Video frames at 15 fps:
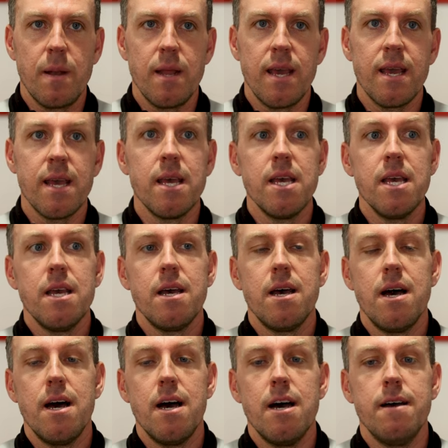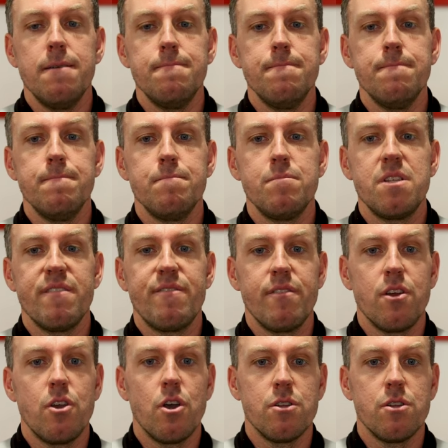of play, different